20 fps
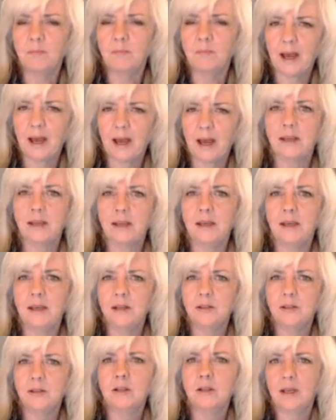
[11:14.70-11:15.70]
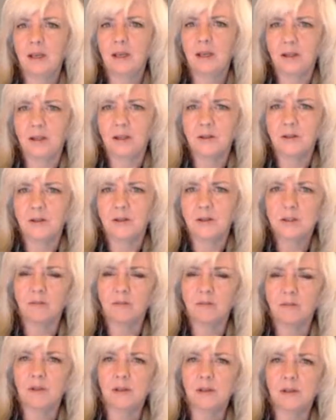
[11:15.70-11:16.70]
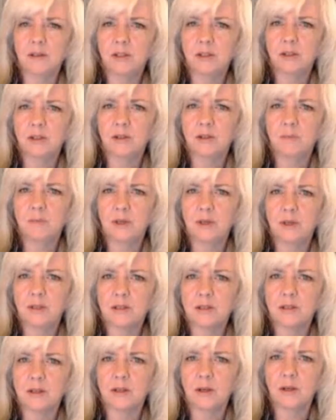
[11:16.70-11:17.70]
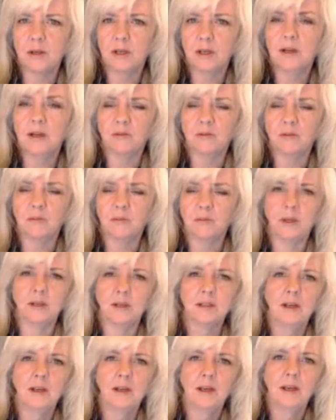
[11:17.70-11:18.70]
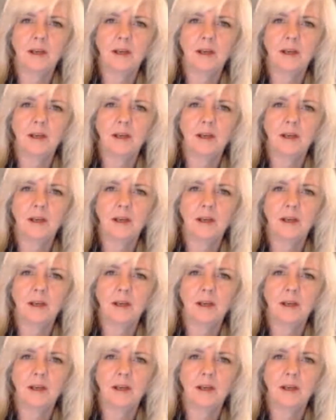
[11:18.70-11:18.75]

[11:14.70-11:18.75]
back into the hands of the legitimate Syrian government.